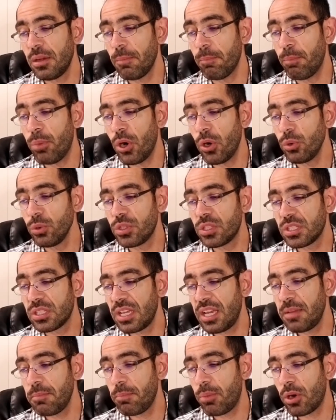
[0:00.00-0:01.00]
boats,
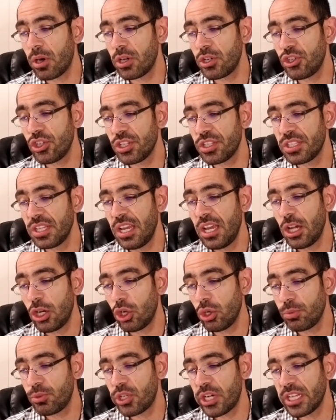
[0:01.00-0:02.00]
and barges
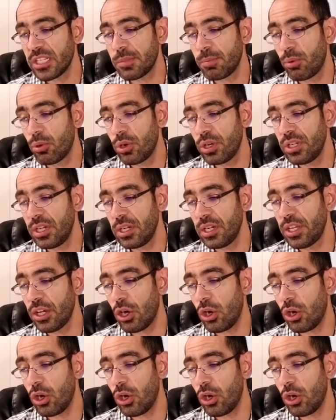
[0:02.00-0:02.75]
help transport nearly